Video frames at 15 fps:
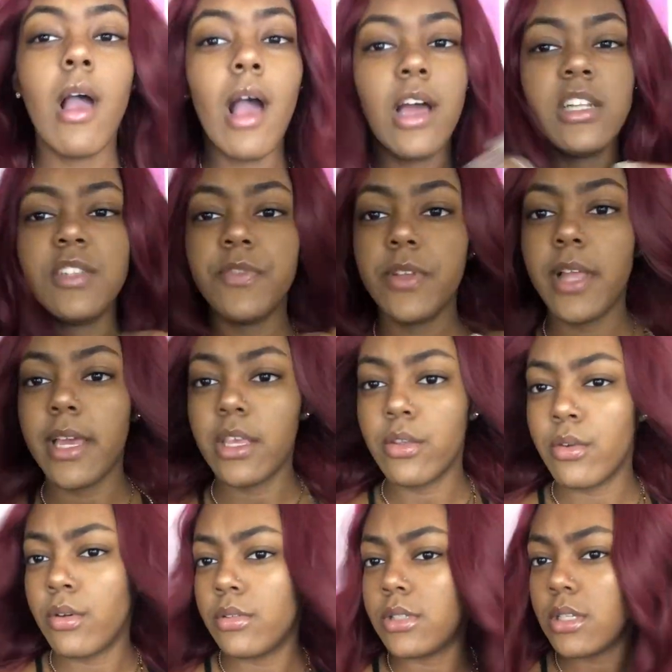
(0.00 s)
I just feel like,
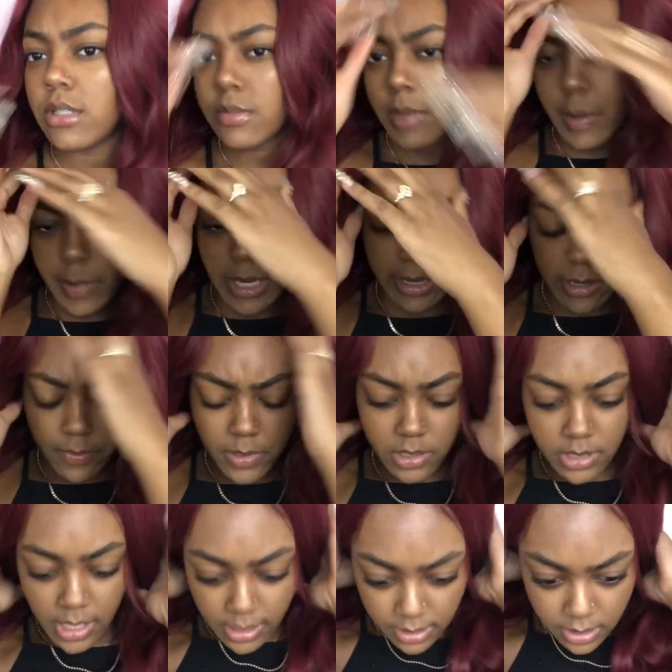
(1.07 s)
you know, since my makeup is
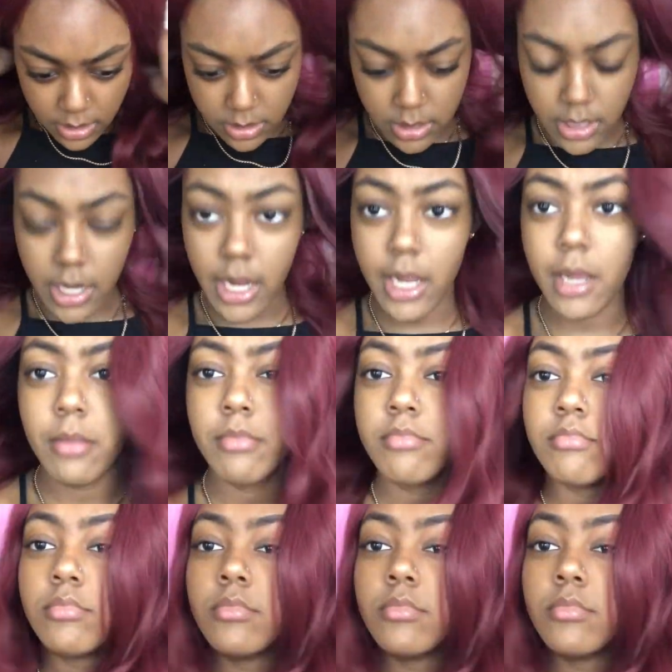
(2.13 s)
not done today,